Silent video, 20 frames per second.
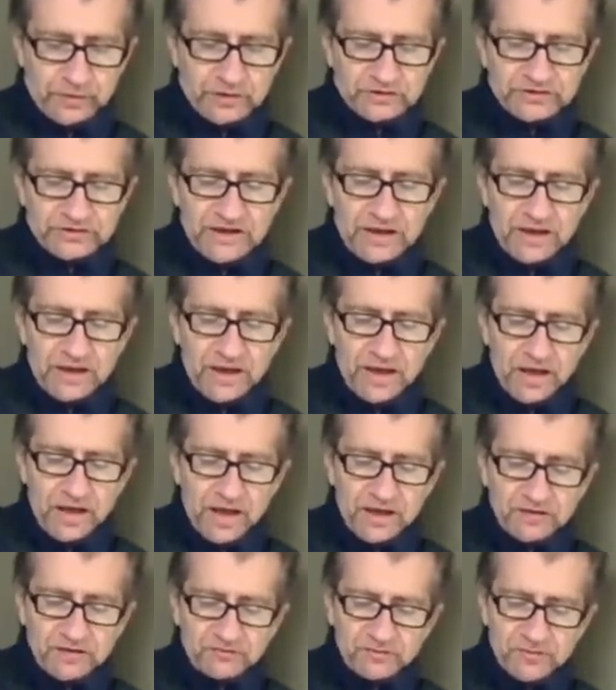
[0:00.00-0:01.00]
Shall I
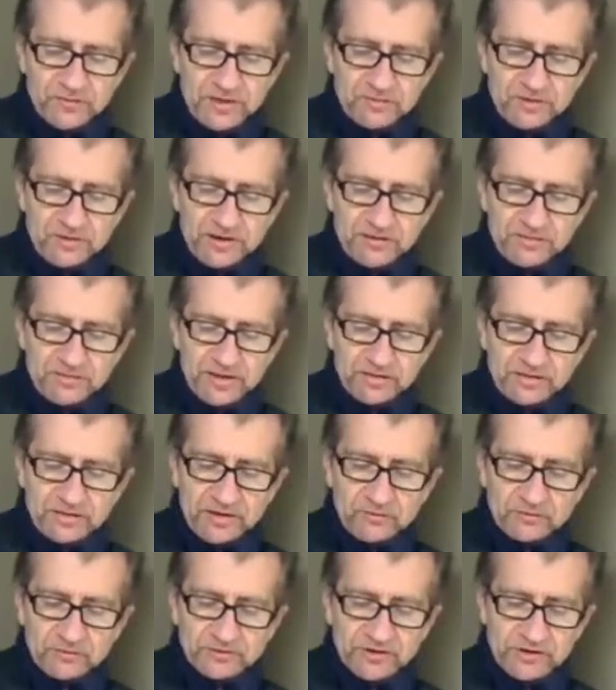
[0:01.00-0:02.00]
hide from Abraham that
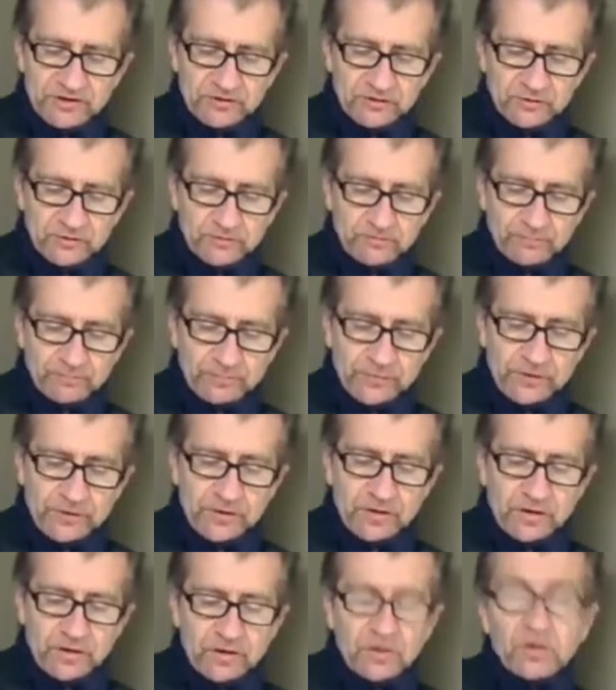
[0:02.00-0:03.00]
thing which I do?
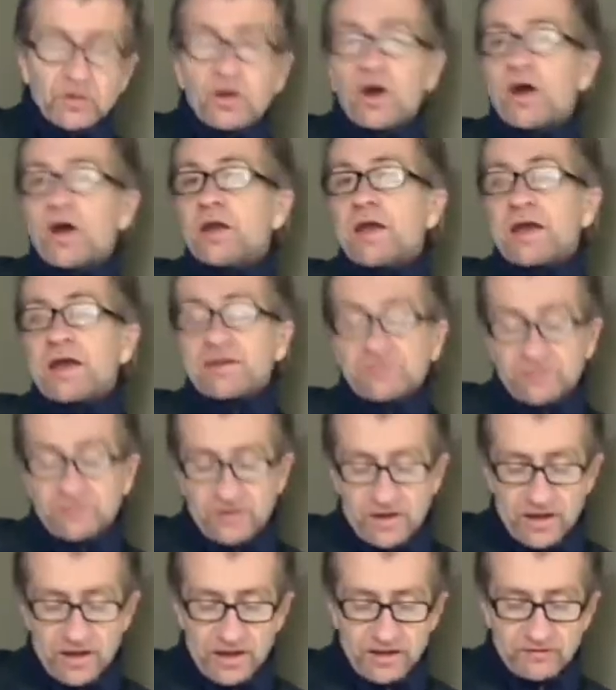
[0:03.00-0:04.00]
God has to
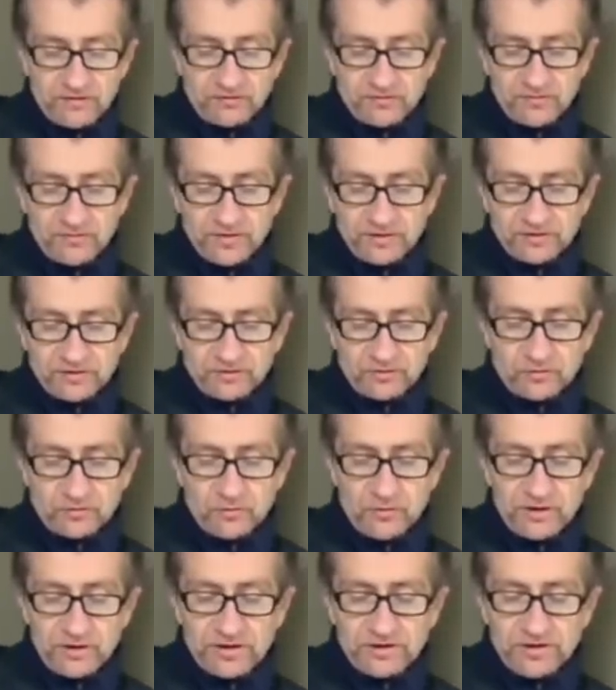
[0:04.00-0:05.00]
hide from us
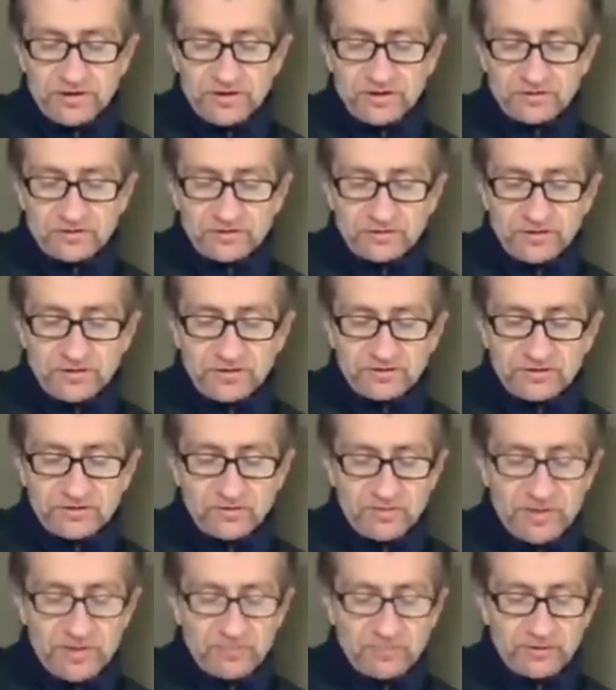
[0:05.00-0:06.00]
what He does
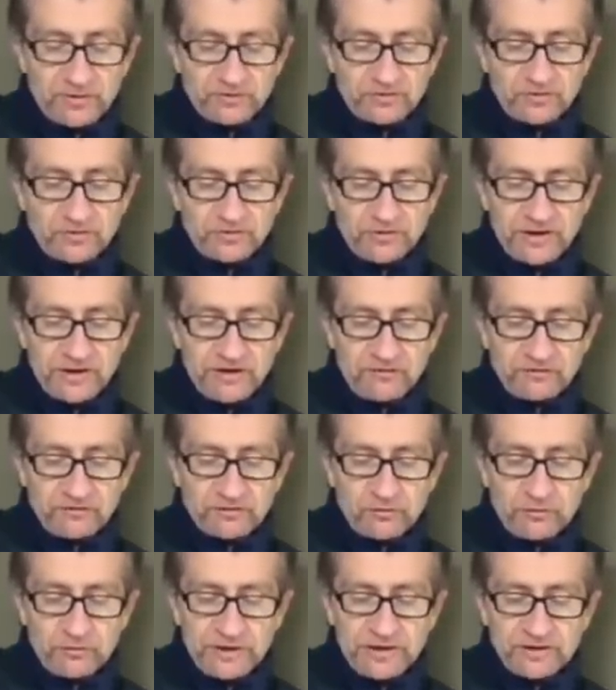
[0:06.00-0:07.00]
until by personal
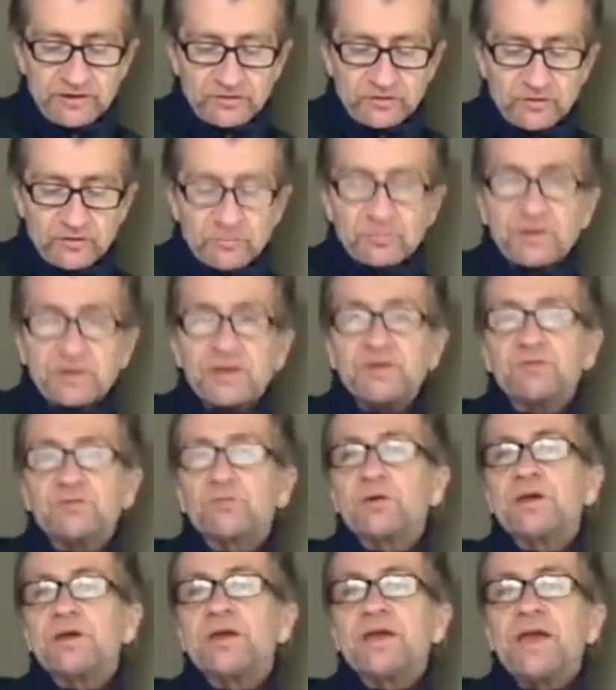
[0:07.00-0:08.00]
character we get to the place
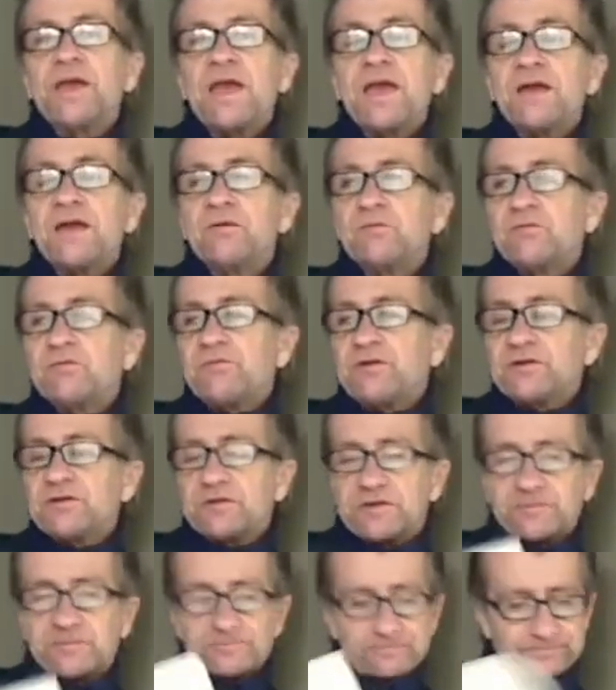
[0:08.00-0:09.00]
where He can reveal
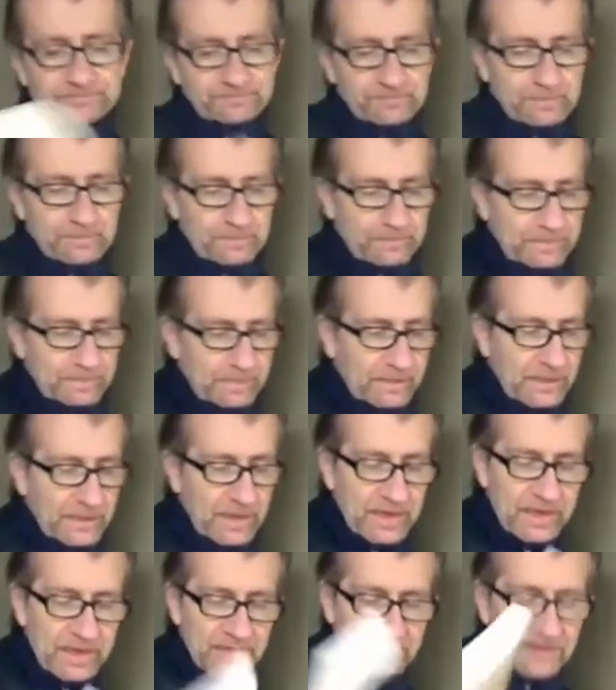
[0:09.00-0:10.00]
it.
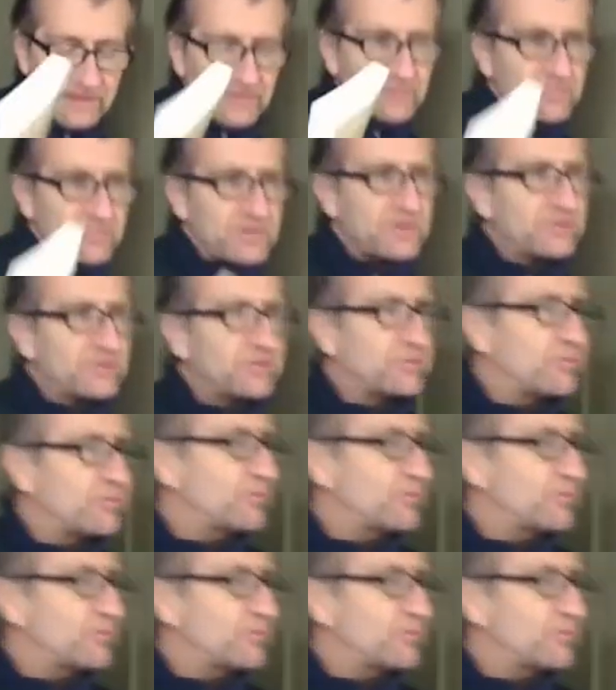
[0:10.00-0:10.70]
That to me is the